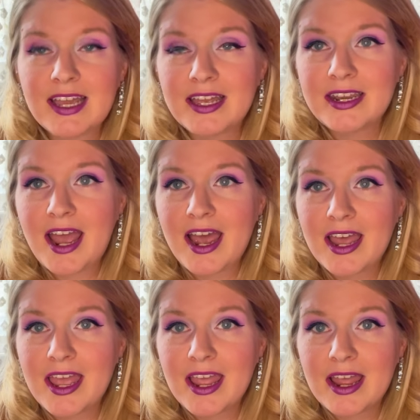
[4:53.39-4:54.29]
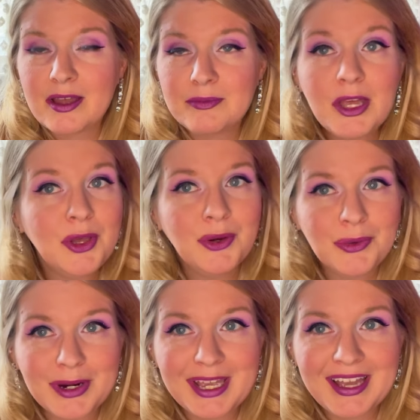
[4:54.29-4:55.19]
and I am
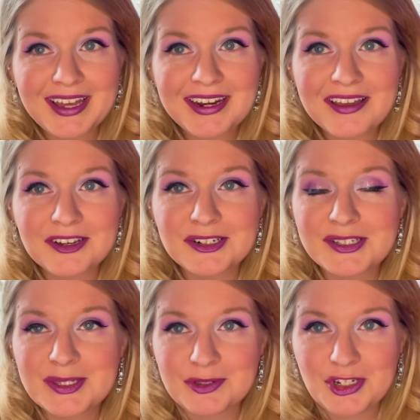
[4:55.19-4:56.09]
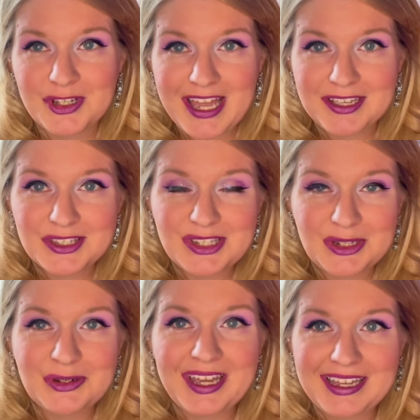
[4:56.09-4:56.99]
working on others, which I'll get
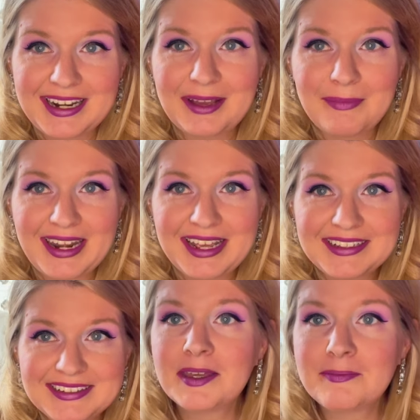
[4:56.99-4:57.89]
to in a minute.